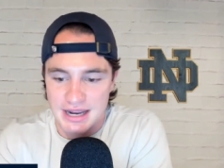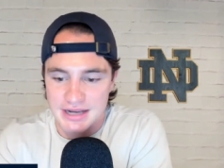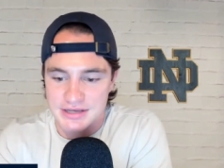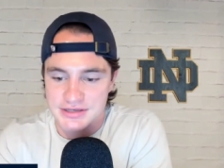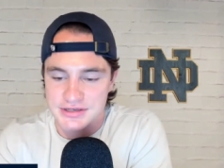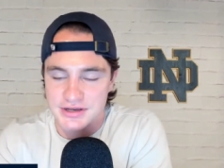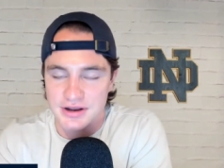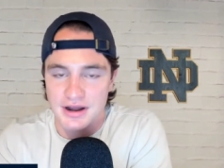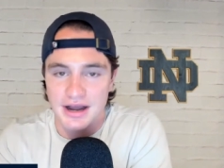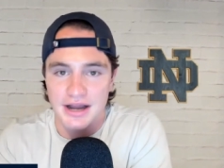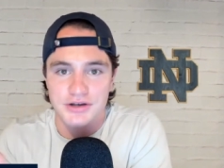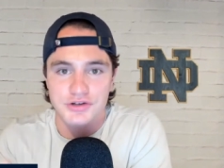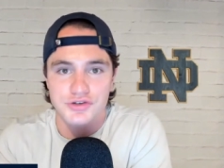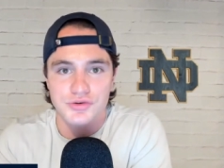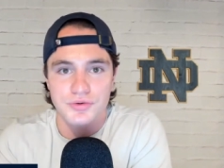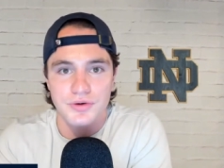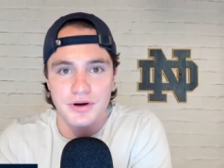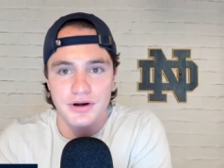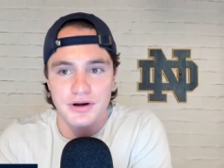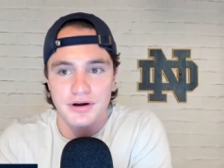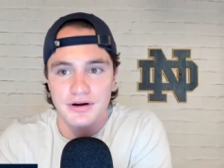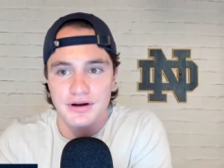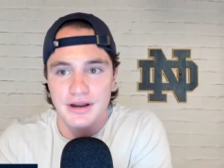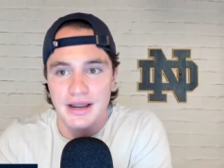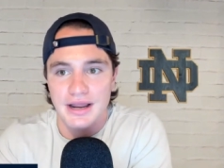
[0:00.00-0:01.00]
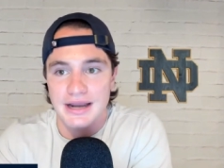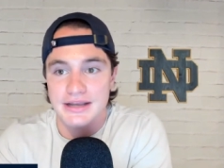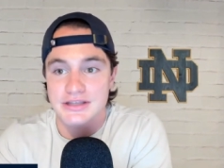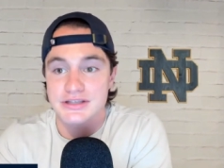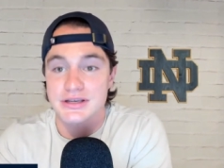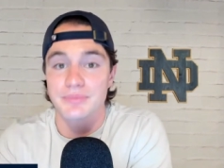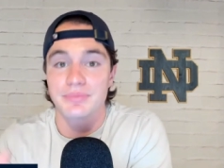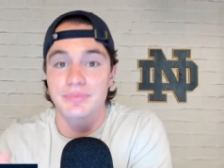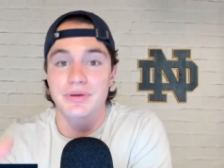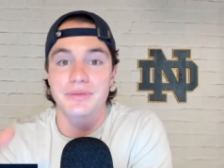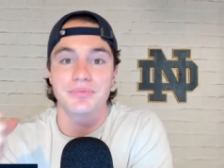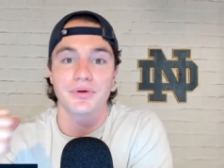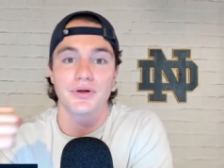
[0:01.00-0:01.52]
I saw on Twitter, and
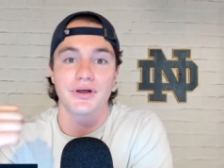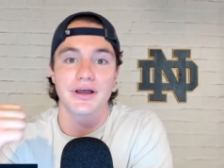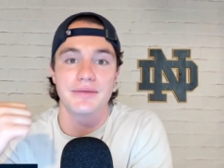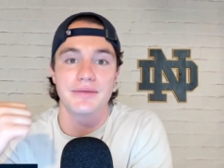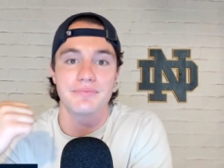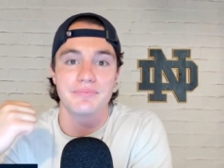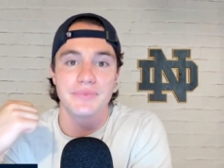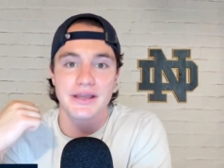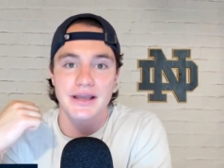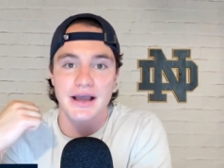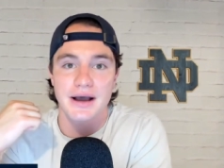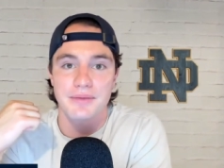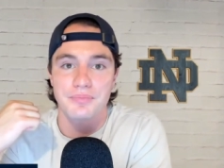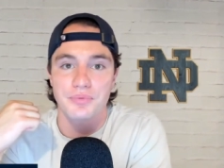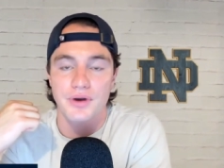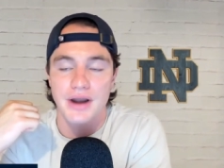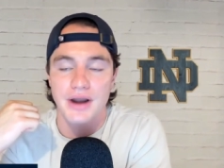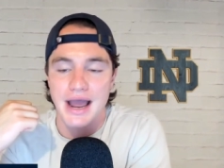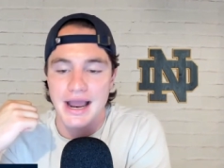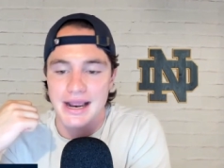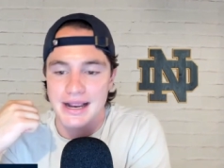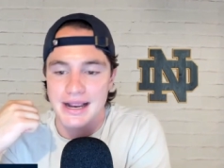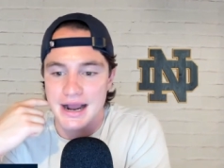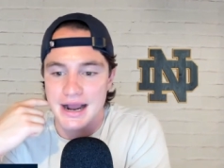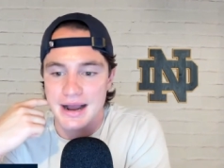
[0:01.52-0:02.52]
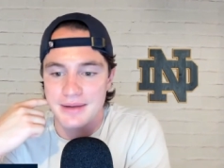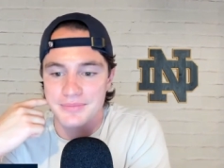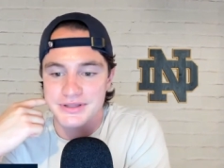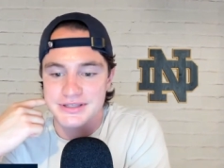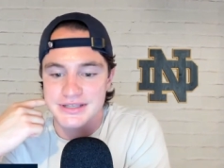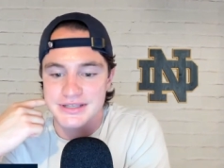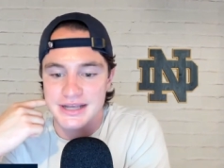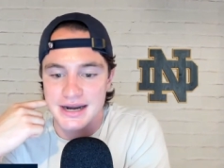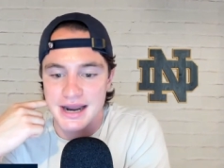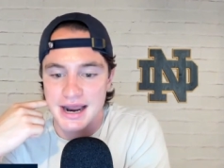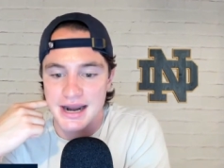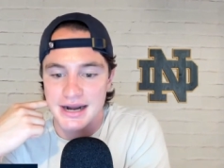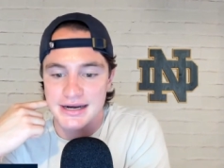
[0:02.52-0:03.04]
some people hit me up when I
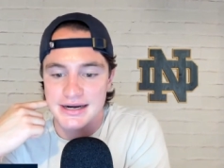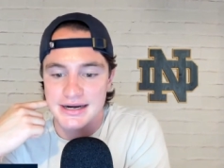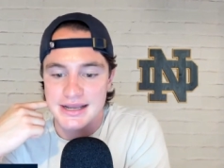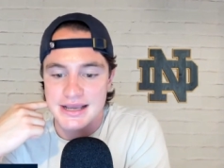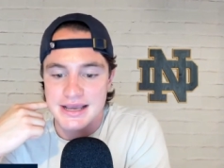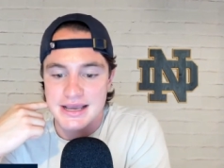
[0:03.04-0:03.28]
commented on it,